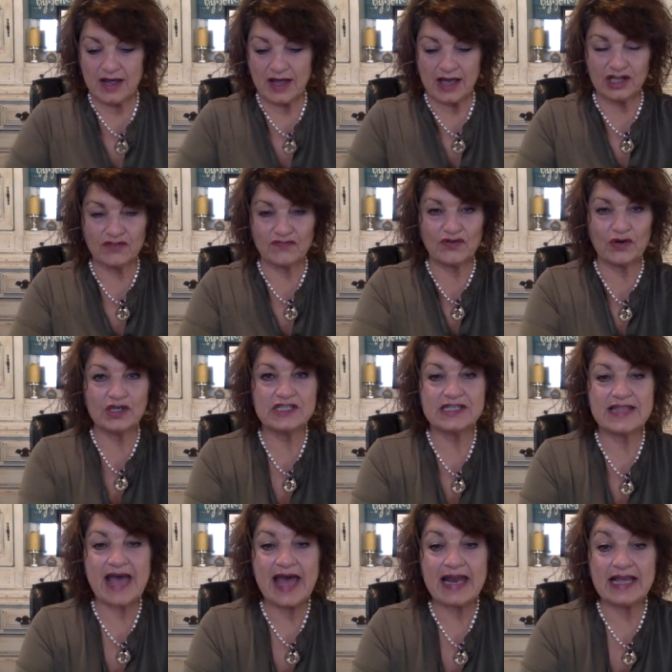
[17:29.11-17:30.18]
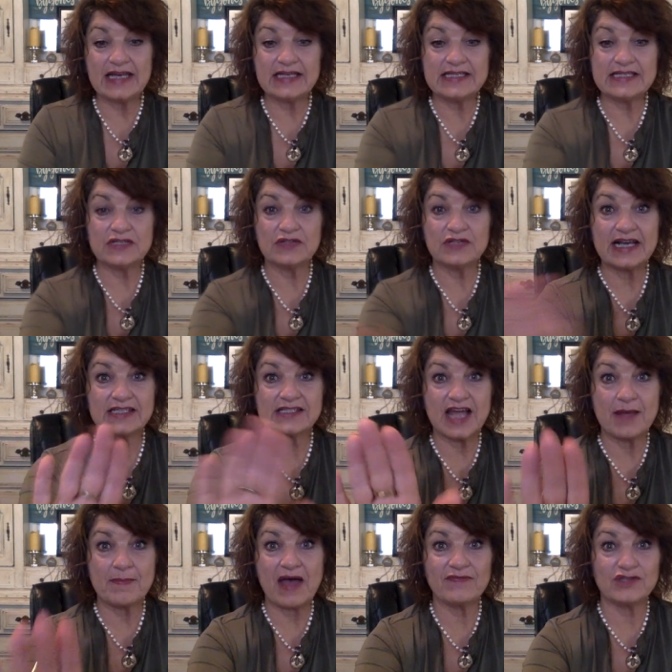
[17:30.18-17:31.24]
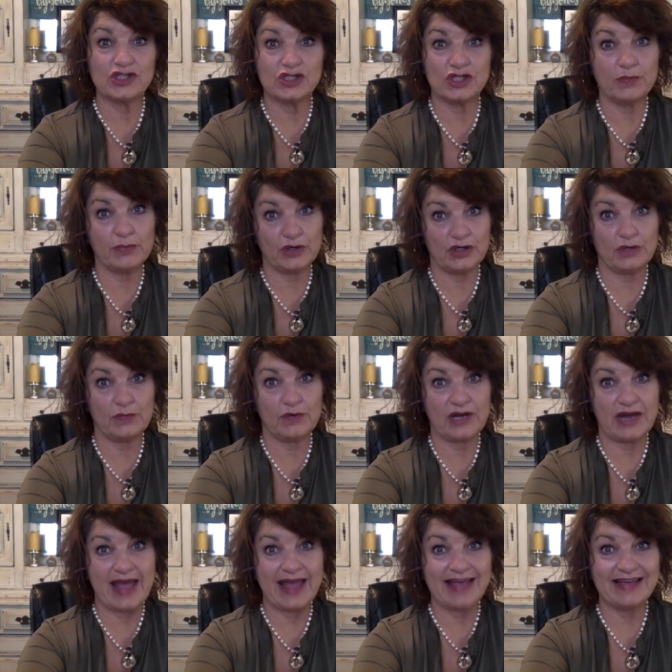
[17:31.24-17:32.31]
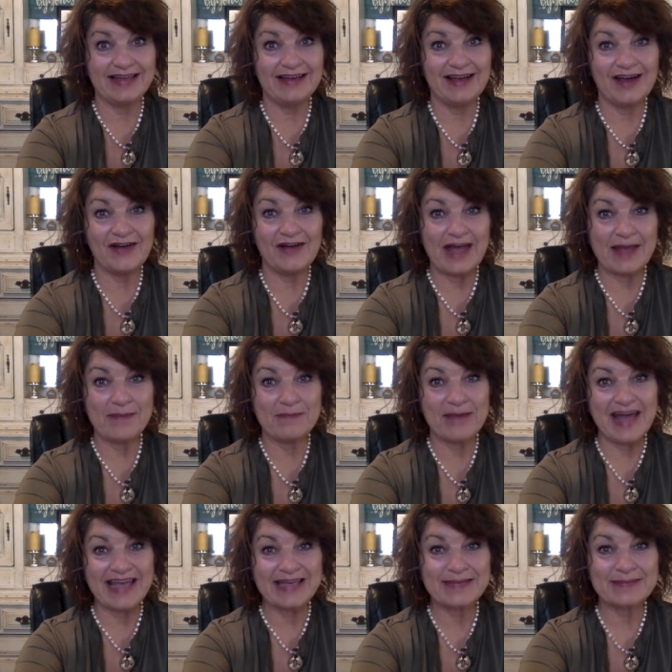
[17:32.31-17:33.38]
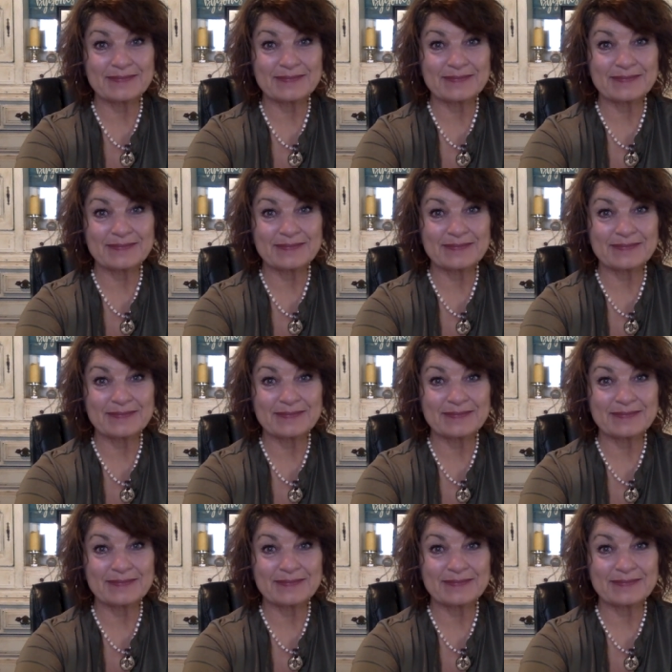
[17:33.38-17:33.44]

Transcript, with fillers: I look forward to that. And until next time, have a super duper day. Okay, bye.